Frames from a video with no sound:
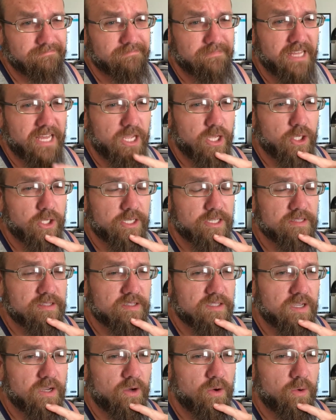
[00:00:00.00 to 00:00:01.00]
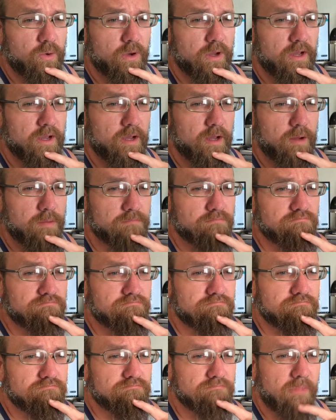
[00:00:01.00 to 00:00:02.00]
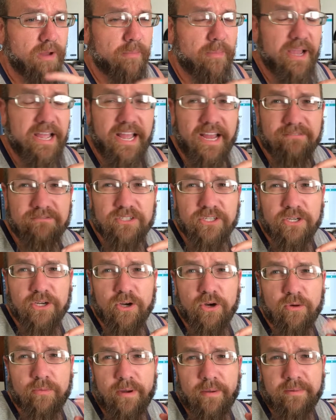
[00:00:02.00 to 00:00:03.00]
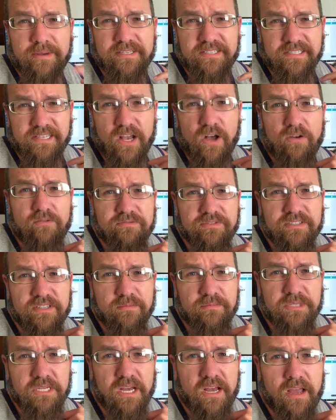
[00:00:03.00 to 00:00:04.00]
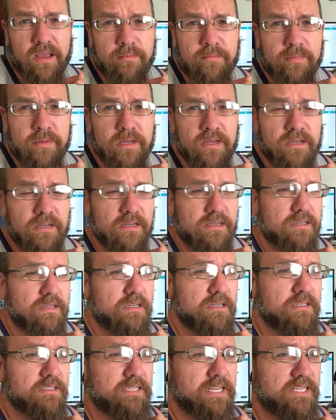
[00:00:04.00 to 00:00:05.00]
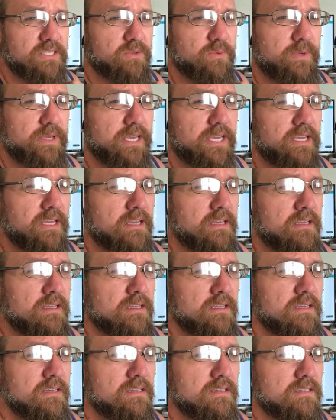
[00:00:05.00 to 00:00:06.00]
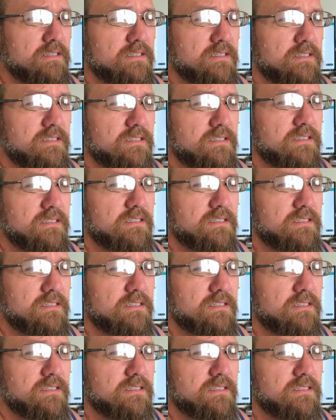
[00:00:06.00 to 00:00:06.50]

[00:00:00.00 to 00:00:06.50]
that good. So um, I might have to go by myself sometime uh, next week. Uh,